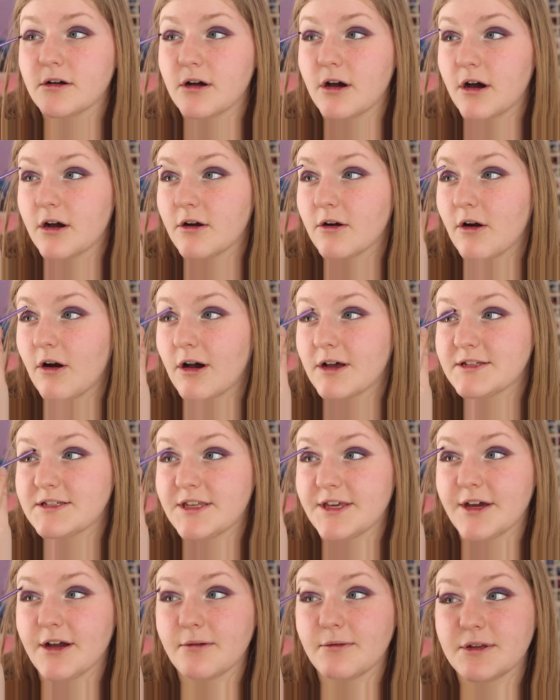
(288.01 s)
across
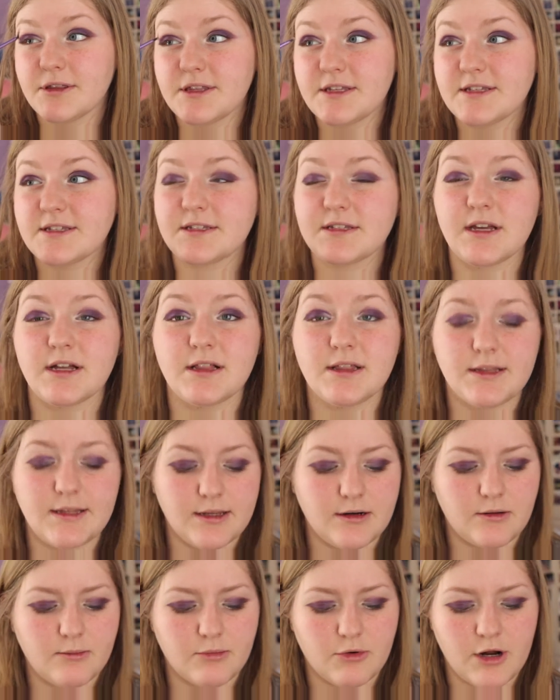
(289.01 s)
here with this
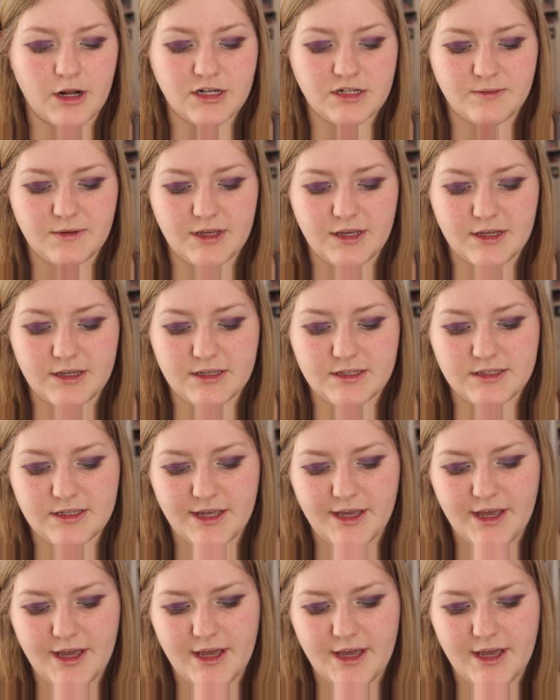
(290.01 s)
little brush, because